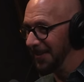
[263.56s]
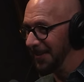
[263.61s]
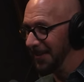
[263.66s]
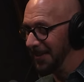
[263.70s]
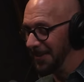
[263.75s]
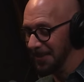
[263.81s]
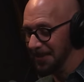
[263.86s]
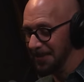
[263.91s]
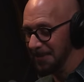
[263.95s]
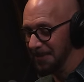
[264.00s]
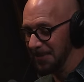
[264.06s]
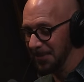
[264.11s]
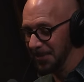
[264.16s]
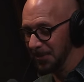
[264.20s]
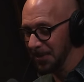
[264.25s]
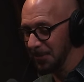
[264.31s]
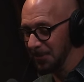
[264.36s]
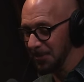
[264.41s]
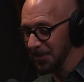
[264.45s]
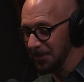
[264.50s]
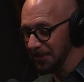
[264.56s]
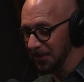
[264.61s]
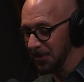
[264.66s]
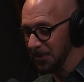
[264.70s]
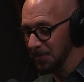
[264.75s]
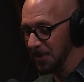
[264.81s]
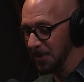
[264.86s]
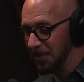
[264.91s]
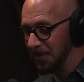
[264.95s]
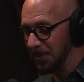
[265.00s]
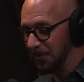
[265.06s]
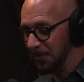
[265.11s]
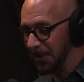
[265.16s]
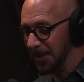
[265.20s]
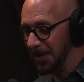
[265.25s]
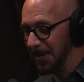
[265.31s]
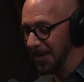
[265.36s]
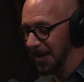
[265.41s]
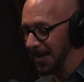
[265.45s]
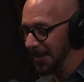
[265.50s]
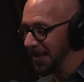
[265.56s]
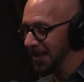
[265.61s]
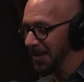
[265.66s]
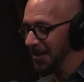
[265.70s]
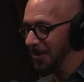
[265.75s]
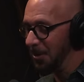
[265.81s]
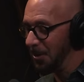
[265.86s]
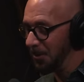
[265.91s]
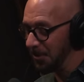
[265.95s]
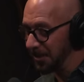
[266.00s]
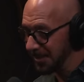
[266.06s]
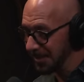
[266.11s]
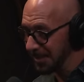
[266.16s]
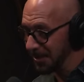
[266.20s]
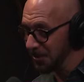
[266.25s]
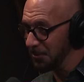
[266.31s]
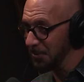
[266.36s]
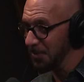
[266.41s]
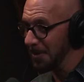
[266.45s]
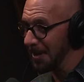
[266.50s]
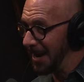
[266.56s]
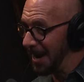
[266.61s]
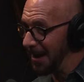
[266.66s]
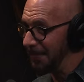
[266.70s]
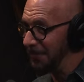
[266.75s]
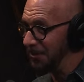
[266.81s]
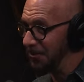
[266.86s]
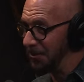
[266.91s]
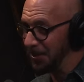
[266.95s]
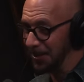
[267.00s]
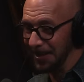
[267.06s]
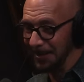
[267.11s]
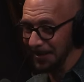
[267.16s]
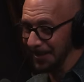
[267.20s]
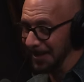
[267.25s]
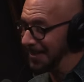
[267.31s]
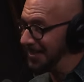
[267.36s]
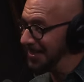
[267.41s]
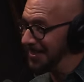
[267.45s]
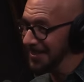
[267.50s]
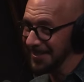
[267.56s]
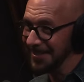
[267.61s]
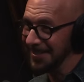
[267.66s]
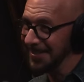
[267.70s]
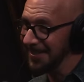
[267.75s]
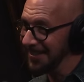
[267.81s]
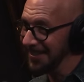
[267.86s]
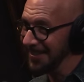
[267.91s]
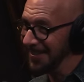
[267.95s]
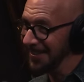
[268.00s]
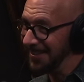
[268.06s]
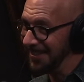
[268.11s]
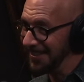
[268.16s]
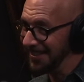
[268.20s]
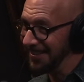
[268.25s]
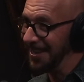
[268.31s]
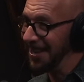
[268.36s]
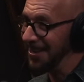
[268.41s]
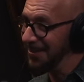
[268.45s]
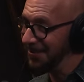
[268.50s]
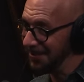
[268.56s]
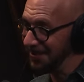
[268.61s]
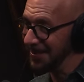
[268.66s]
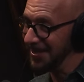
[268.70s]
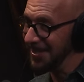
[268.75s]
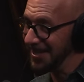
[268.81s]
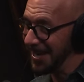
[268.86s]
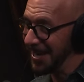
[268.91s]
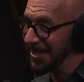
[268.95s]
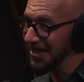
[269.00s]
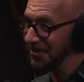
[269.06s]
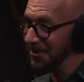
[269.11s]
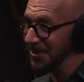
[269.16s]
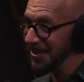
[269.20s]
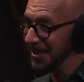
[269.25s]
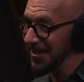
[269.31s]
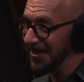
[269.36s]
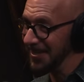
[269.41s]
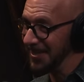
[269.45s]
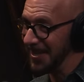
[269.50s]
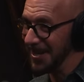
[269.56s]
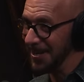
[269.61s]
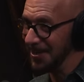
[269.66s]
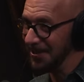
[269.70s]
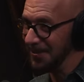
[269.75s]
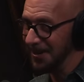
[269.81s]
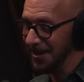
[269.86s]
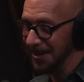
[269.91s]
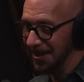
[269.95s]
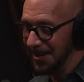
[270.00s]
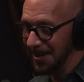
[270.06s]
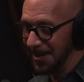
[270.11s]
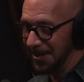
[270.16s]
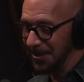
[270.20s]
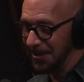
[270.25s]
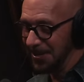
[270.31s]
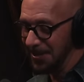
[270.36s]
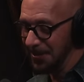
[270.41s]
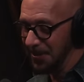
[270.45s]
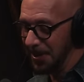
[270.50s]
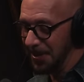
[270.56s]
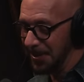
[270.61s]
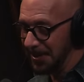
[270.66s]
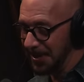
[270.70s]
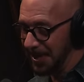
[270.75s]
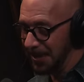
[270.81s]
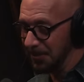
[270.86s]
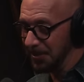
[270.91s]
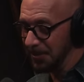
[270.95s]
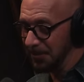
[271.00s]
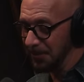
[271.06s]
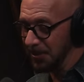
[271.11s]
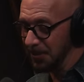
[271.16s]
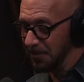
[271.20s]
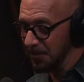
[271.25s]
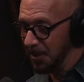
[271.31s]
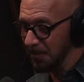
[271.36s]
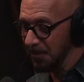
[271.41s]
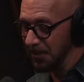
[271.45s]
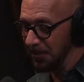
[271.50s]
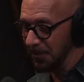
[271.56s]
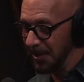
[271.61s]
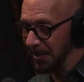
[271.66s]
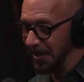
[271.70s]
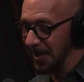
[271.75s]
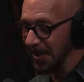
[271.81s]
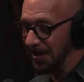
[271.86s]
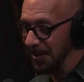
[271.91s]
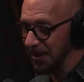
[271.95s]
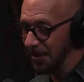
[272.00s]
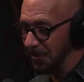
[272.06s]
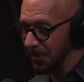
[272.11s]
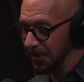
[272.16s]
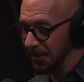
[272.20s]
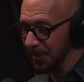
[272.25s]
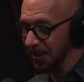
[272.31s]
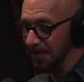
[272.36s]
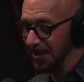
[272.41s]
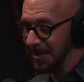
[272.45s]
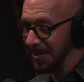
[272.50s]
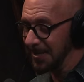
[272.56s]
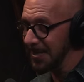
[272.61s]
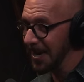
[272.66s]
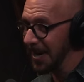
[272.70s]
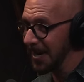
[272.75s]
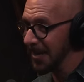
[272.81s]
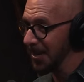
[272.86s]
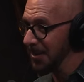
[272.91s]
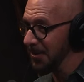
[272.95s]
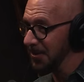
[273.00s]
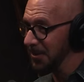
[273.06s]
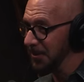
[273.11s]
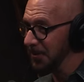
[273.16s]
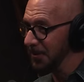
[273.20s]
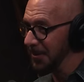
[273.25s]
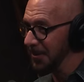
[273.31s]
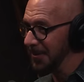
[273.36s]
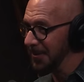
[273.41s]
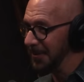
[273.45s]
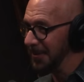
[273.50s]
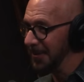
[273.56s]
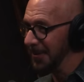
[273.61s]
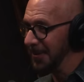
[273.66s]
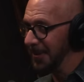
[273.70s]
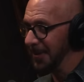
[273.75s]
Um, so that was the first moment when, and then all the decisions we made afterward that led to a lot of disastrous things now. So I think that was the first moment when, like, oh, there can be an attack on our soil.